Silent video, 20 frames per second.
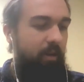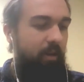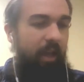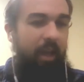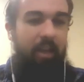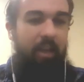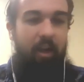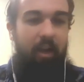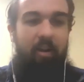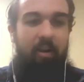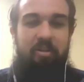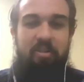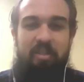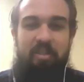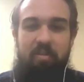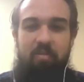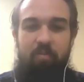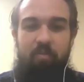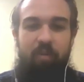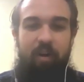It, I just
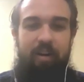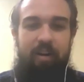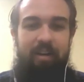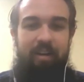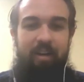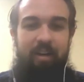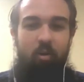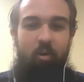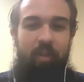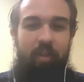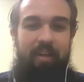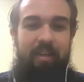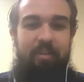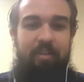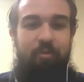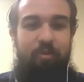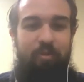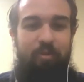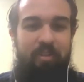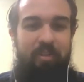didn't find it all that
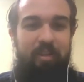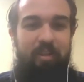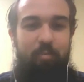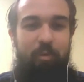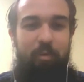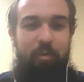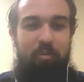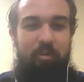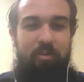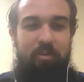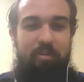interesting to people